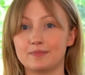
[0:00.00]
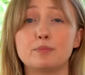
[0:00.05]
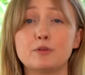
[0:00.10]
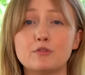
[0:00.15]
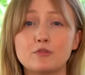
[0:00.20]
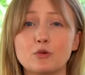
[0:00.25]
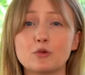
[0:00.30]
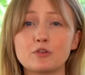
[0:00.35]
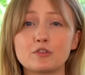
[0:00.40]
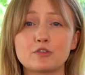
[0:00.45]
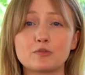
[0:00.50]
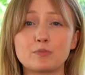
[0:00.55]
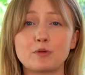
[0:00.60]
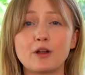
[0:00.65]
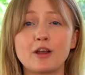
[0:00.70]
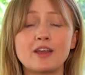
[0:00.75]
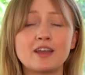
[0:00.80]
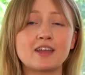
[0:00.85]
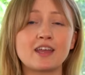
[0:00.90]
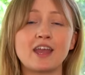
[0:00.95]
Before
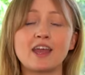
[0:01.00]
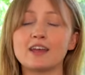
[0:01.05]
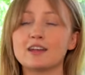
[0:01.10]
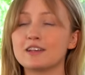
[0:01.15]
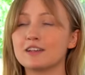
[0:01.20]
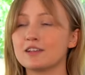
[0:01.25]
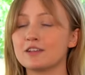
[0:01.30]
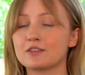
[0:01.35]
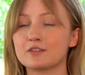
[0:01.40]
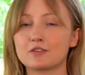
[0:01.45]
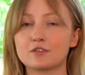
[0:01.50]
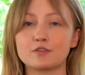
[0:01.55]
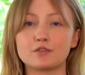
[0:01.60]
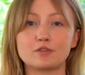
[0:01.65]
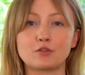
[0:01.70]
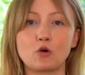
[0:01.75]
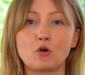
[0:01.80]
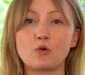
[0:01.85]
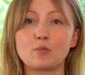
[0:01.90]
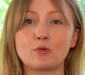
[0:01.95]
spraying any
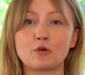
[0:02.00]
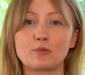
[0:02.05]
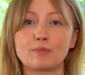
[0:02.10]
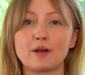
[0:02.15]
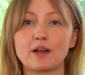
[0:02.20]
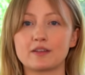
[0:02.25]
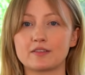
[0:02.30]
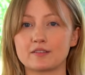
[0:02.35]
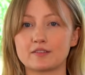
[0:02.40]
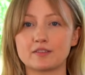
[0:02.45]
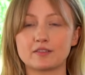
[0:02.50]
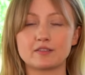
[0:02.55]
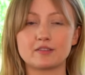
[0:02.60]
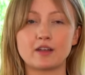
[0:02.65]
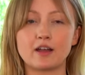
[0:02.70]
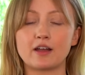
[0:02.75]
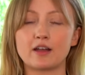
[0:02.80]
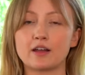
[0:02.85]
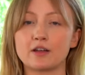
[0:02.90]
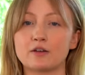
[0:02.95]
soap or
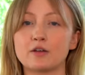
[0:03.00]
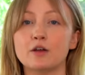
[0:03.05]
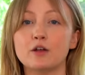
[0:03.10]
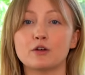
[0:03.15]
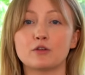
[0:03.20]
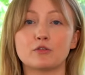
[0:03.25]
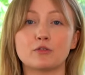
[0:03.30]
pesticide,